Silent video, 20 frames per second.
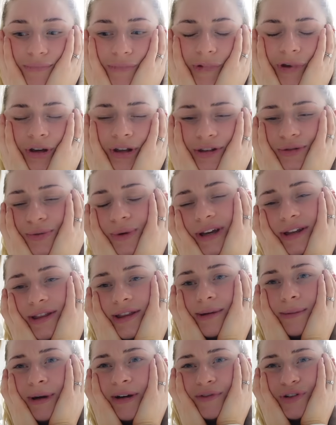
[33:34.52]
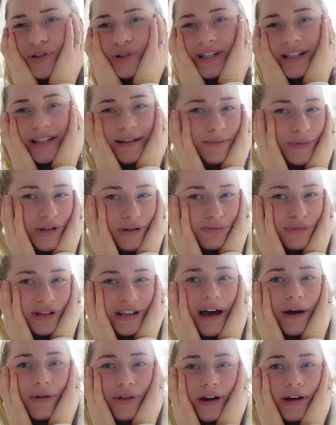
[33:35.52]
so that's weird that I'm having all these symptoms
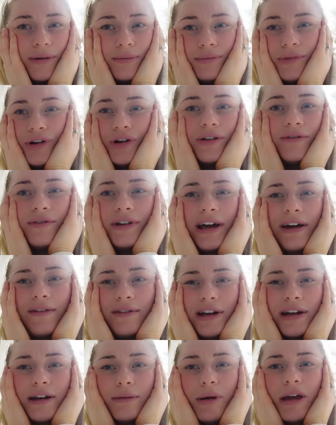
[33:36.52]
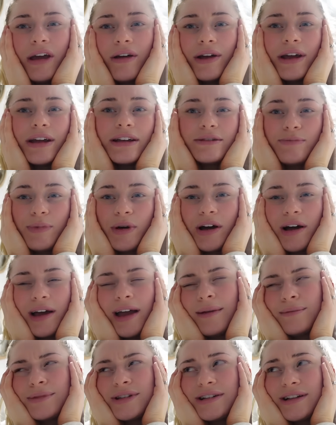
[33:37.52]
now that I'm not even having any periods, but I
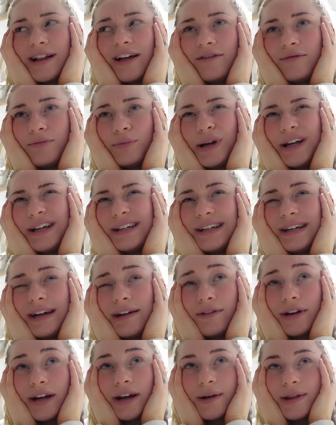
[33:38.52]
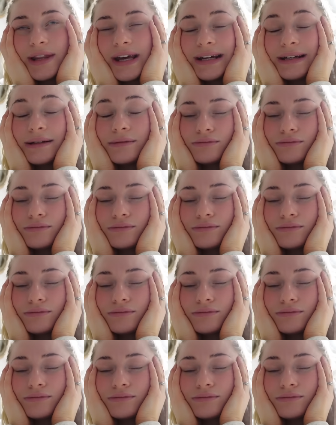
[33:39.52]
am still having bleeding every now and then.